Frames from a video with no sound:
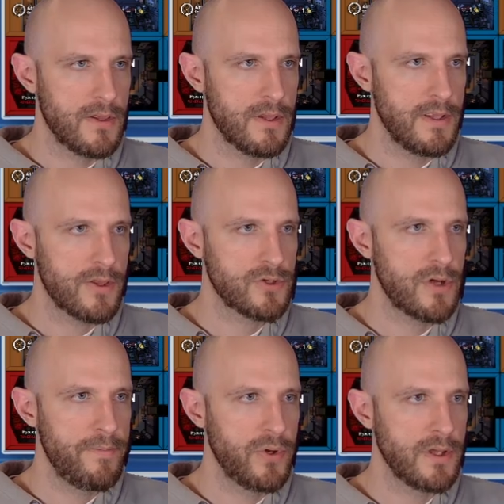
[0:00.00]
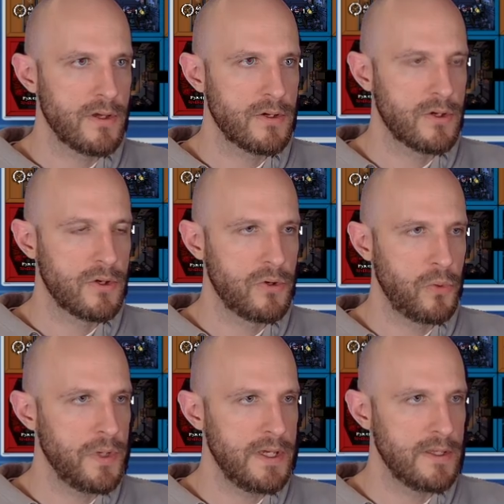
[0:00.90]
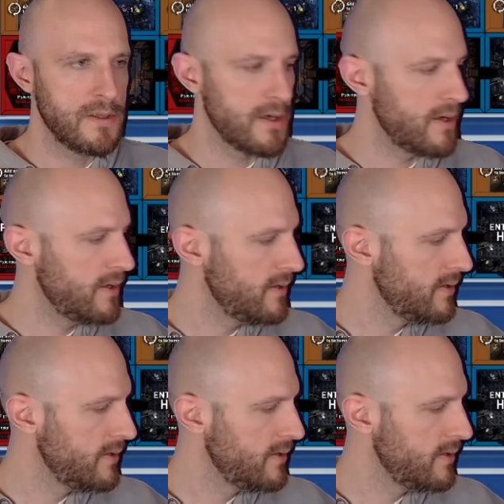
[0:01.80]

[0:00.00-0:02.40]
Let's try putting a queen there.